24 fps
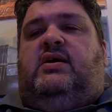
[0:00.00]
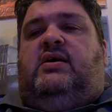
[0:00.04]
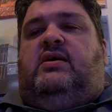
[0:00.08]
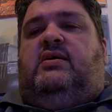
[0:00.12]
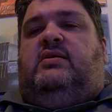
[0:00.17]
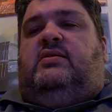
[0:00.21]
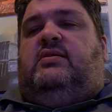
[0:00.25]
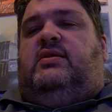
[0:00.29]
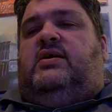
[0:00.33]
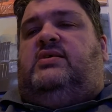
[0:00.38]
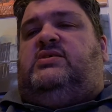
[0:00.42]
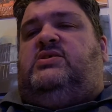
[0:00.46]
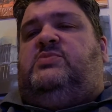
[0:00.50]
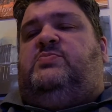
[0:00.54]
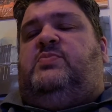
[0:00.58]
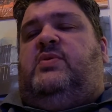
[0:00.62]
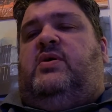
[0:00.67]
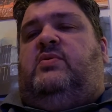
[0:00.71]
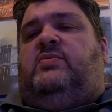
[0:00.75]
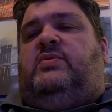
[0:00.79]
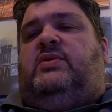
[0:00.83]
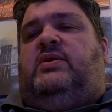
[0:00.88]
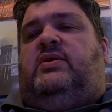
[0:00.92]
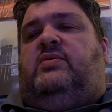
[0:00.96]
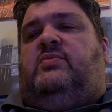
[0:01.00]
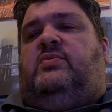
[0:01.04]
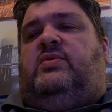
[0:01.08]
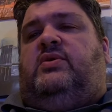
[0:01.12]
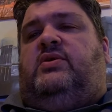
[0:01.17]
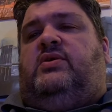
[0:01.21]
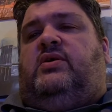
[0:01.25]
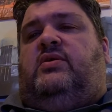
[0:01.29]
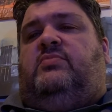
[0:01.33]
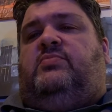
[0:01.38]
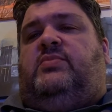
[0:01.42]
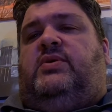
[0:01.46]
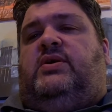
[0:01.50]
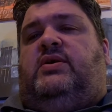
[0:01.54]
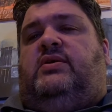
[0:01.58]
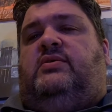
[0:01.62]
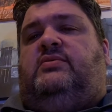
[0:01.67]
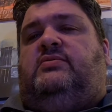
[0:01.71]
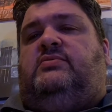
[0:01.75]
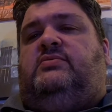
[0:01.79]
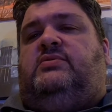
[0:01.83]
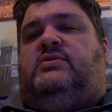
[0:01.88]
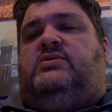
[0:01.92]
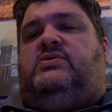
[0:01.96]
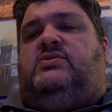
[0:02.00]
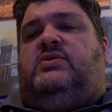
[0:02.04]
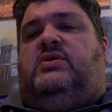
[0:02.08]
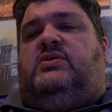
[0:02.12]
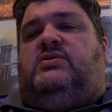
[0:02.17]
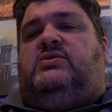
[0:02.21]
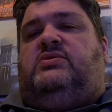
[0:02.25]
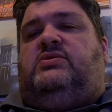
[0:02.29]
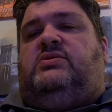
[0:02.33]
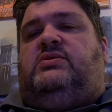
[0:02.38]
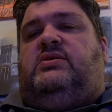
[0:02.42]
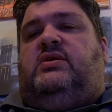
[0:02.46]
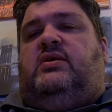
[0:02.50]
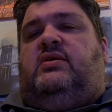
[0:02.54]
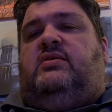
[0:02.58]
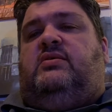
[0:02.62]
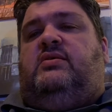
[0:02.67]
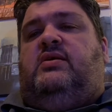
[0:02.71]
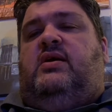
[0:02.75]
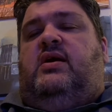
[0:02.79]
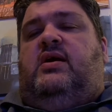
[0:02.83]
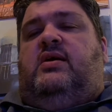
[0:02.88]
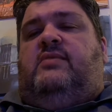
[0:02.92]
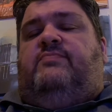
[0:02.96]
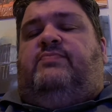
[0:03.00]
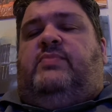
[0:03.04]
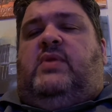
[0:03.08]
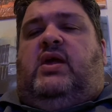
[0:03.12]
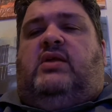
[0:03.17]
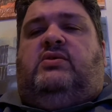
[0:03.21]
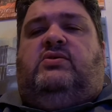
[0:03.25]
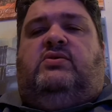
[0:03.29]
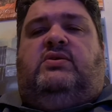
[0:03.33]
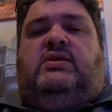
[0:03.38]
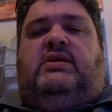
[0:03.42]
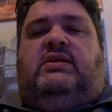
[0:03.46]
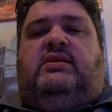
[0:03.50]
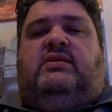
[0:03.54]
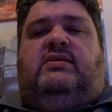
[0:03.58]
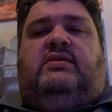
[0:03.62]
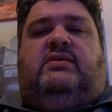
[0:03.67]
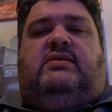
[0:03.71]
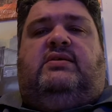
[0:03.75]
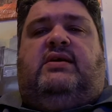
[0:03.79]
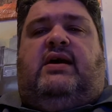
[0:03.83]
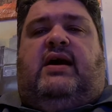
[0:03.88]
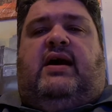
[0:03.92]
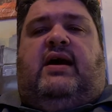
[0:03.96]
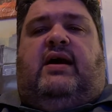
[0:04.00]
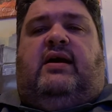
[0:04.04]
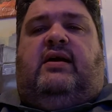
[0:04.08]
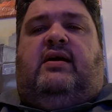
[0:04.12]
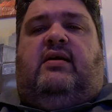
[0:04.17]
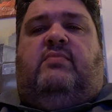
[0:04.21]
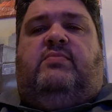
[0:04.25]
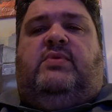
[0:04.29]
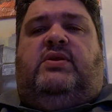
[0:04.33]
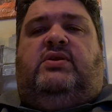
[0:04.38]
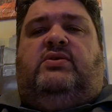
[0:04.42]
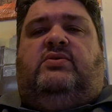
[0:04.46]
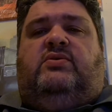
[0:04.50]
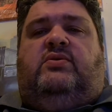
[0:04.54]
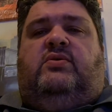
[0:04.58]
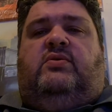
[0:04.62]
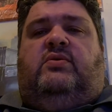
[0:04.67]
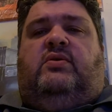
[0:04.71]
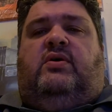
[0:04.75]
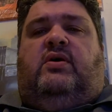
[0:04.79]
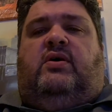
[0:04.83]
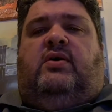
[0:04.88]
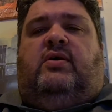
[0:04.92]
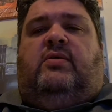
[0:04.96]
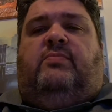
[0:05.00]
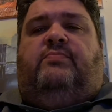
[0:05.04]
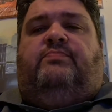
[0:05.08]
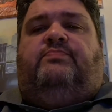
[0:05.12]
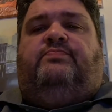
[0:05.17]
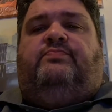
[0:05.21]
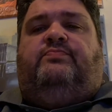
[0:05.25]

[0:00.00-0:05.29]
That spell will not work on me, the stranger said, and you needn't attack. I mean you no harm.